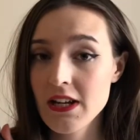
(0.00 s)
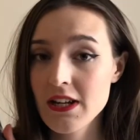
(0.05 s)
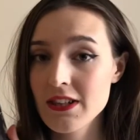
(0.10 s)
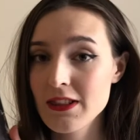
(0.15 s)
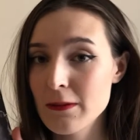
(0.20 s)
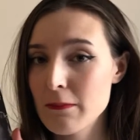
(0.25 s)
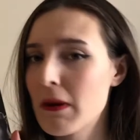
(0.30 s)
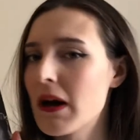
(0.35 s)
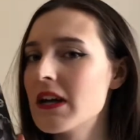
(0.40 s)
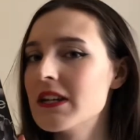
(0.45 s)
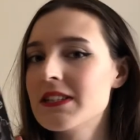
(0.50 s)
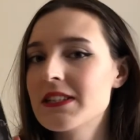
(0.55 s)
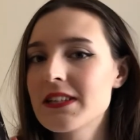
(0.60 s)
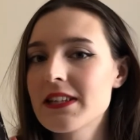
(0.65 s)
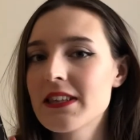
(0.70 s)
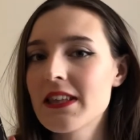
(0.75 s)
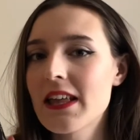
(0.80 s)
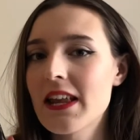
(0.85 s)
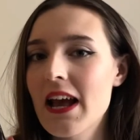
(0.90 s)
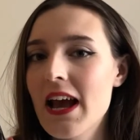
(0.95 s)
the binding
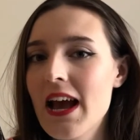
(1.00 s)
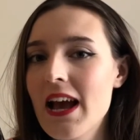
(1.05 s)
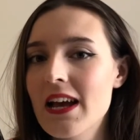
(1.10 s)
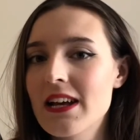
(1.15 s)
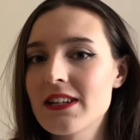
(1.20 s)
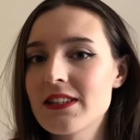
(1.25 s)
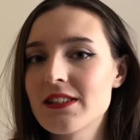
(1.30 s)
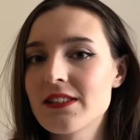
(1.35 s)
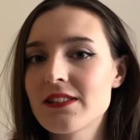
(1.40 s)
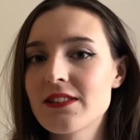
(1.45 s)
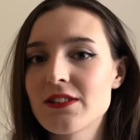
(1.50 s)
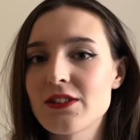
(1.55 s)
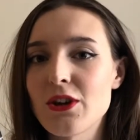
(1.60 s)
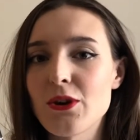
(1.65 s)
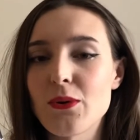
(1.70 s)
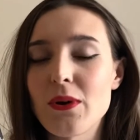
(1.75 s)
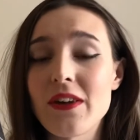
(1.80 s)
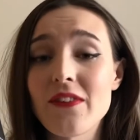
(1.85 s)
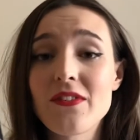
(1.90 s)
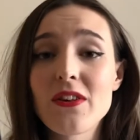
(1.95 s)
that it has, so
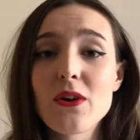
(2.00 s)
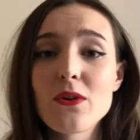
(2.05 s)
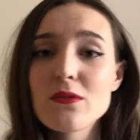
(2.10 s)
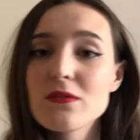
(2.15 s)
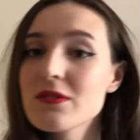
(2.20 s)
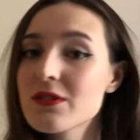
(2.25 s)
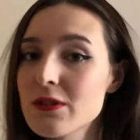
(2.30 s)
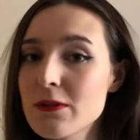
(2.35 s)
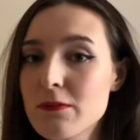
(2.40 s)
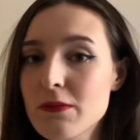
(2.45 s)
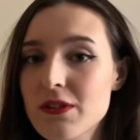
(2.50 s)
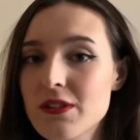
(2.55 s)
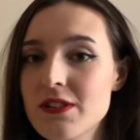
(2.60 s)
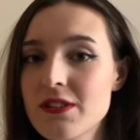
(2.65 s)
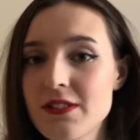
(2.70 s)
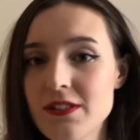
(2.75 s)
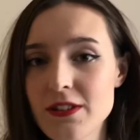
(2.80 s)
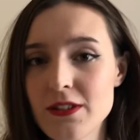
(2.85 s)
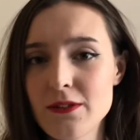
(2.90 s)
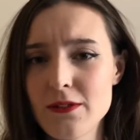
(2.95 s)
if it also
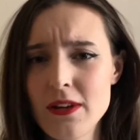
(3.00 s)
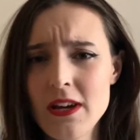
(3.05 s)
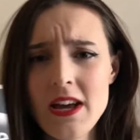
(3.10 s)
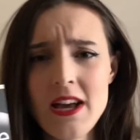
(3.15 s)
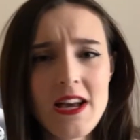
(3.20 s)
bothers you,